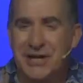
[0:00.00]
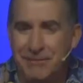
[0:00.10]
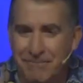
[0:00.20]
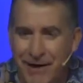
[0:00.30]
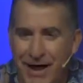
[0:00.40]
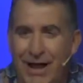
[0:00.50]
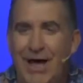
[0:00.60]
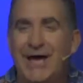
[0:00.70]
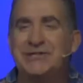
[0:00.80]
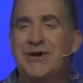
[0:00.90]
and compel
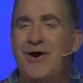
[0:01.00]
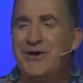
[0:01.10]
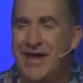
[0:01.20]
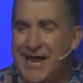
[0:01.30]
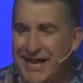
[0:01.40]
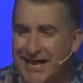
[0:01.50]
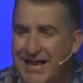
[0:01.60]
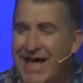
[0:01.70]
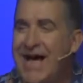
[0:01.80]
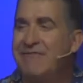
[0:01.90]
us in our daily
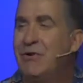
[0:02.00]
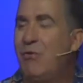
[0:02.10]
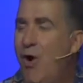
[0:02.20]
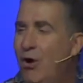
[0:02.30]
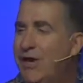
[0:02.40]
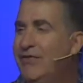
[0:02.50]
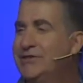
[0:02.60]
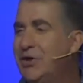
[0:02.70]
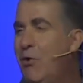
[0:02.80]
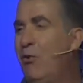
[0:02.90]
life to walk in
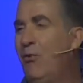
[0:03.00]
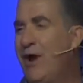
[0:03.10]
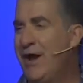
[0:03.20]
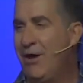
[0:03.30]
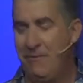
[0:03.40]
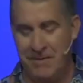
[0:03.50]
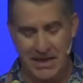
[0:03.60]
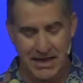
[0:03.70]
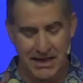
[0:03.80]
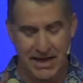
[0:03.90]
this whole realm
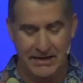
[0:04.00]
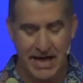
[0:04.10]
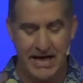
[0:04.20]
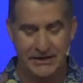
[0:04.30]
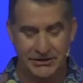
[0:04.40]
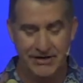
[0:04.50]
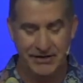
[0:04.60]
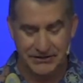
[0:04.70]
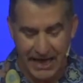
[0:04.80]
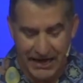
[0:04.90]
that God has
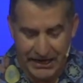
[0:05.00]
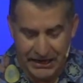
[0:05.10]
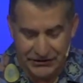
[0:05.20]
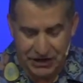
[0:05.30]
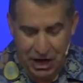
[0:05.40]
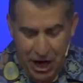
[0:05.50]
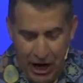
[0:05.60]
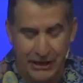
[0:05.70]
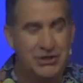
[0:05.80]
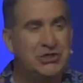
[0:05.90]
given us. That is
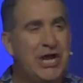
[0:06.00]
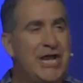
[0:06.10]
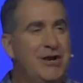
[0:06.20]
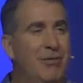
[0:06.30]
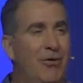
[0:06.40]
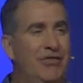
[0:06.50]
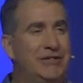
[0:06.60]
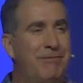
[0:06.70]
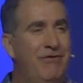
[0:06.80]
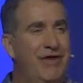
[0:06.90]
unshakable,
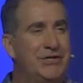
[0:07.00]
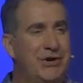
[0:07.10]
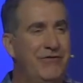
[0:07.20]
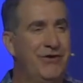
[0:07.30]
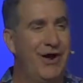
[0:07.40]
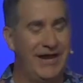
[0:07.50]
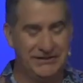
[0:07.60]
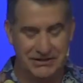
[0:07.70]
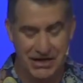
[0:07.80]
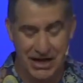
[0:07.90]
this provision of
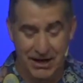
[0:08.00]
grace.